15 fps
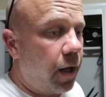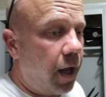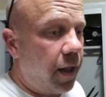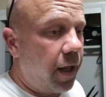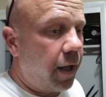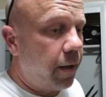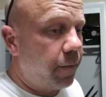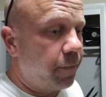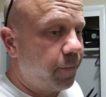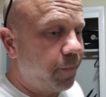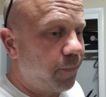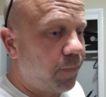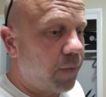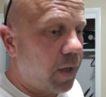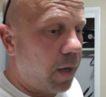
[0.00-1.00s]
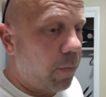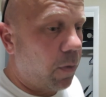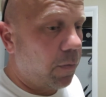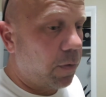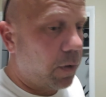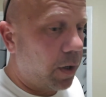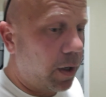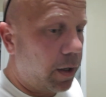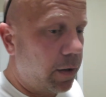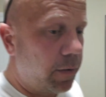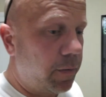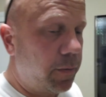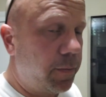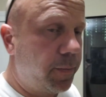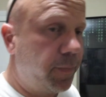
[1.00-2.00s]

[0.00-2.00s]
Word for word: and then come over and